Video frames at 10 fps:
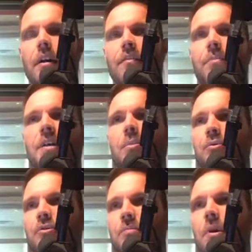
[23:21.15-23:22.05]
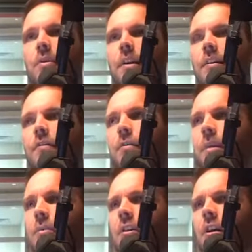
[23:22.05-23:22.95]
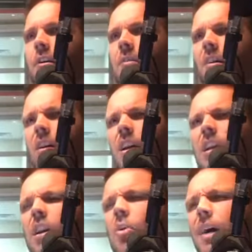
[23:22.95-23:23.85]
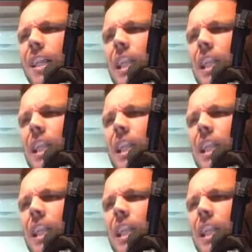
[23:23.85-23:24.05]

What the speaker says: of people smoking for people to go, you know what?